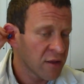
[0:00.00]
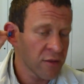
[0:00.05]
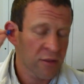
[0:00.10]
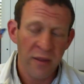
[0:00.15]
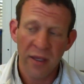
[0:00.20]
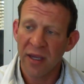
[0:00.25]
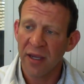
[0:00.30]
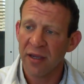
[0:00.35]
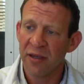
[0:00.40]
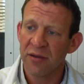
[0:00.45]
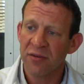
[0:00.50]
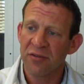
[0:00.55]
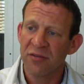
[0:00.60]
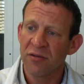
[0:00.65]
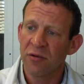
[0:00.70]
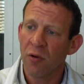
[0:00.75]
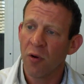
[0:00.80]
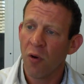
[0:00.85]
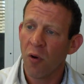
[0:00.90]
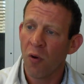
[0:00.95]
These
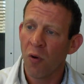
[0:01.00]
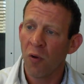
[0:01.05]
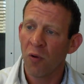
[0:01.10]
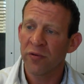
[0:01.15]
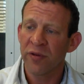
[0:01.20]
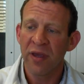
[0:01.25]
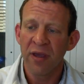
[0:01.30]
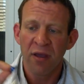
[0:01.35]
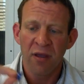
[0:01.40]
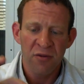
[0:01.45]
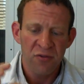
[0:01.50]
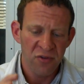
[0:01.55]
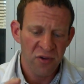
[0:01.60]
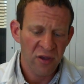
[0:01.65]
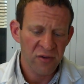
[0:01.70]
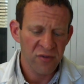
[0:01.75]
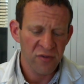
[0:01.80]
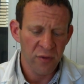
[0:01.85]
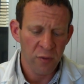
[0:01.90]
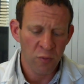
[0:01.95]
you hold
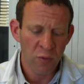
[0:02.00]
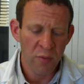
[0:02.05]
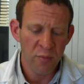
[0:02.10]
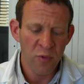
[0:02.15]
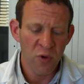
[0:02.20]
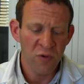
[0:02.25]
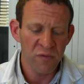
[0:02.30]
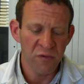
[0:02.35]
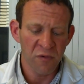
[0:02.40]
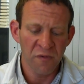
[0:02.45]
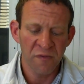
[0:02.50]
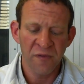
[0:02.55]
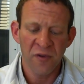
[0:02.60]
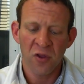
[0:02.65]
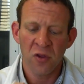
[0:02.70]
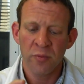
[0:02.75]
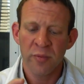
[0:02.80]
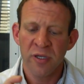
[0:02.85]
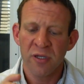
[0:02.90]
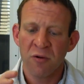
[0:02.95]
just the removal
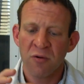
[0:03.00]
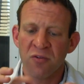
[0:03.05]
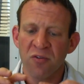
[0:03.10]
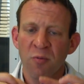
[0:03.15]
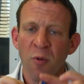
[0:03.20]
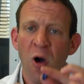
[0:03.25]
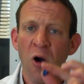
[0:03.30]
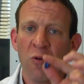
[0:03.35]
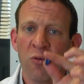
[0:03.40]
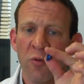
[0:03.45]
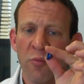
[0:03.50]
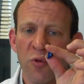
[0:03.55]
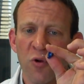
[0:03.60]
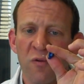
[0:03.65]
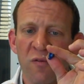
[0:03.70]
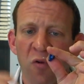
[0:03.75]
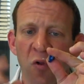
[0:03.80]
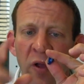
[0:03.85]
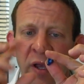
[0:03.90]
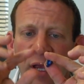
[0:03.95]
filament or small
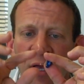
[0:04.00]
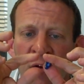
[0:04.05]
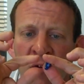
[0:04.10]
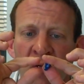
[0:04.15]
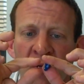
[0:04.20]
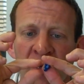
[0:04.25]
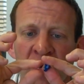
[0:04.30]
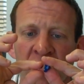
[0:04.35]
removal handle.